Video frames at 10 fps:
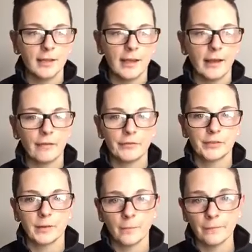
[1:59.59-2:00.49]
they have
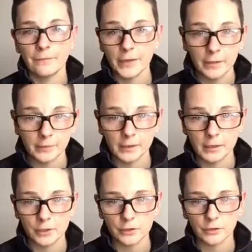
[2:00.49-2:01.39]
some
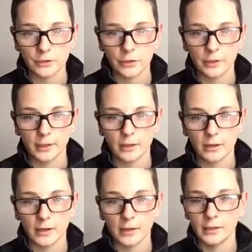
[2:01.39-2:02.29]
family issues going
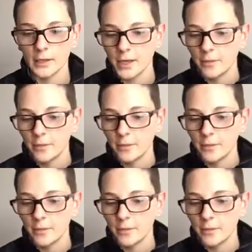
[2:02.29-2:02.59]
on,